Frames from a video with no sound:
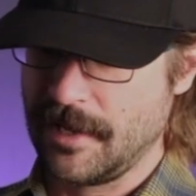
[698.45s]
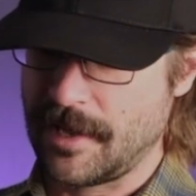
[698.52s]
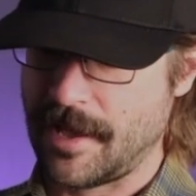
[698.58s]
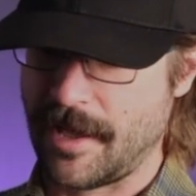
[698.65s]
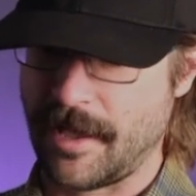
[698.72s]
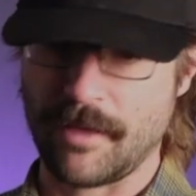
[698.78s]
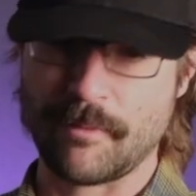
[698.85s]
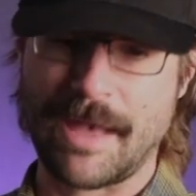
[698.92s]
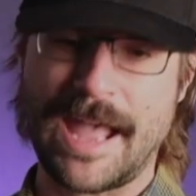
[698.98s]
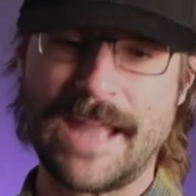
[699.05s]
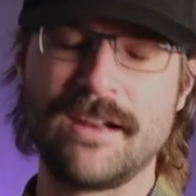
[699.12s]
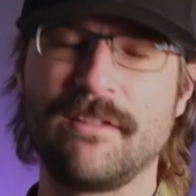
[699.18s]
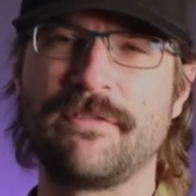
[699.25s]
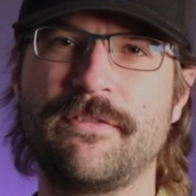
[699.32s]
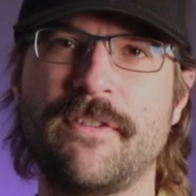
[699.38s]
I
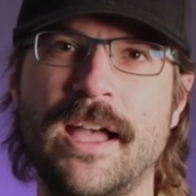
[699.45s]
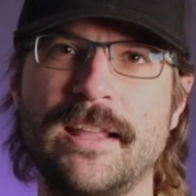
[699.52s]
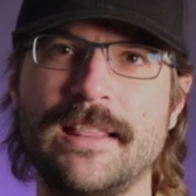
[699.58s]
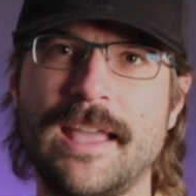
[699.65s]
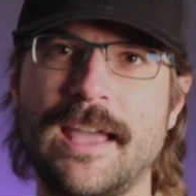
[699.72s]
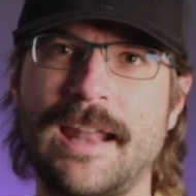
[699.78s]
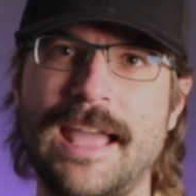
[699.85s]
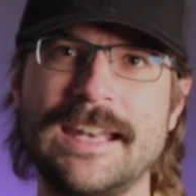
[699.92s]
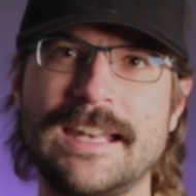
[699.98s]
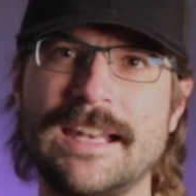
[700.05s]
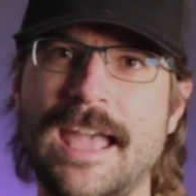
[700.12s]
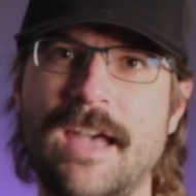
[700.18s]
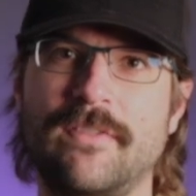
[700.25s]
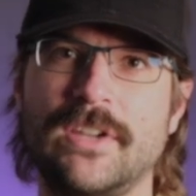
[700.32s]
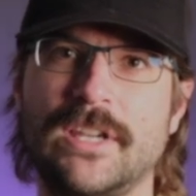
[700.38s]
didn't find that, I didn't
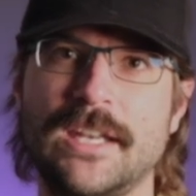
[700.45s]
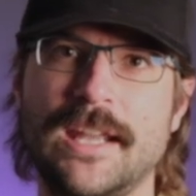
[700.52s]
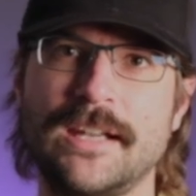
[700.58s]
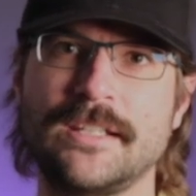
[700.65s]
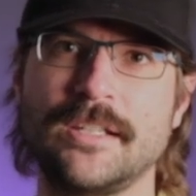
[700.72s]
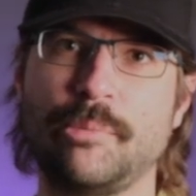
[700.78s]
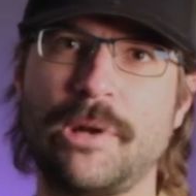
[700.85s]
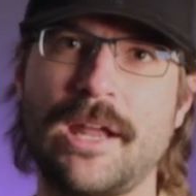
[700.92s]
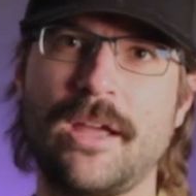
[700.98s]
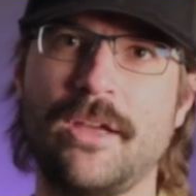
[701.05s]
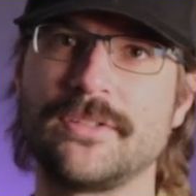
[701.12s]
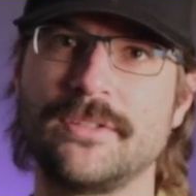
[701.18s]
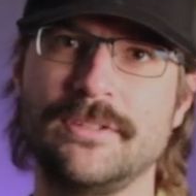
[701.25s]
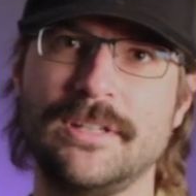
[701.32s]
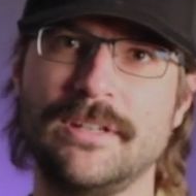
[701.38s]
have it connected, but I
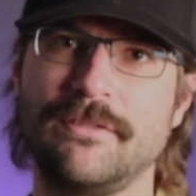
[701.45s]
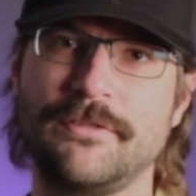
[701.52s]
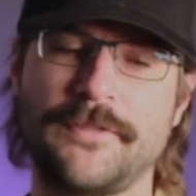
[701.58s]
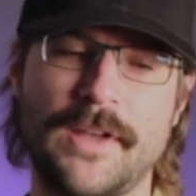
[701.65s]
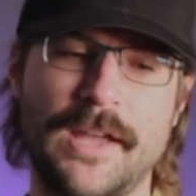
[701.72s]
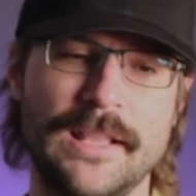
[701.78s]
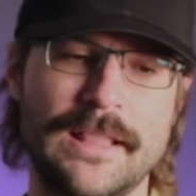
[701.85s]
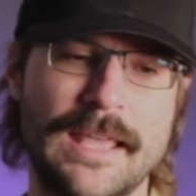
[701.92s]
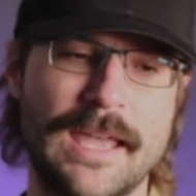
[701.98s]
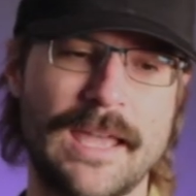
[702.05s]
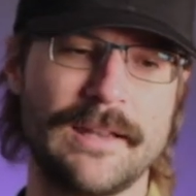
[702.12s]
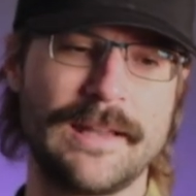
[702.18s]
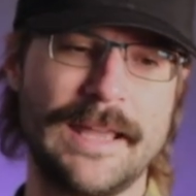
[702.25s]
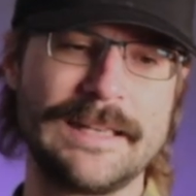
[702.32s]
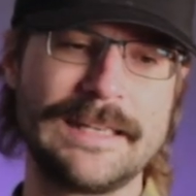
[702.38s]
also didn't find
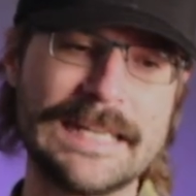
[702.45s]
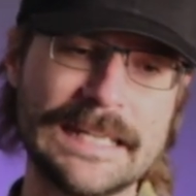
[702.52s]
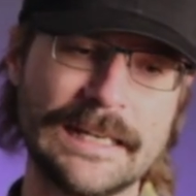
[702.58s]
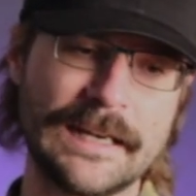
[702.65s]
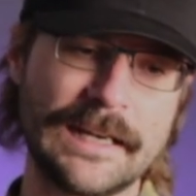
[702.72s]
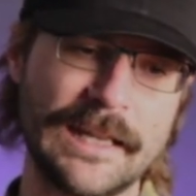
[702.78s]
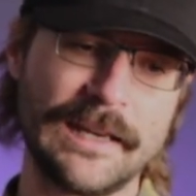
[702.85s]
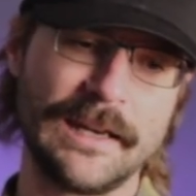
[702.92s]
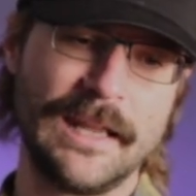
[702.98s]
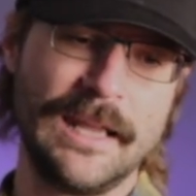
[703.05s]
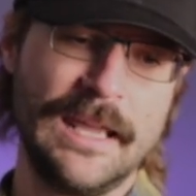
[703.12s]
that I needed it,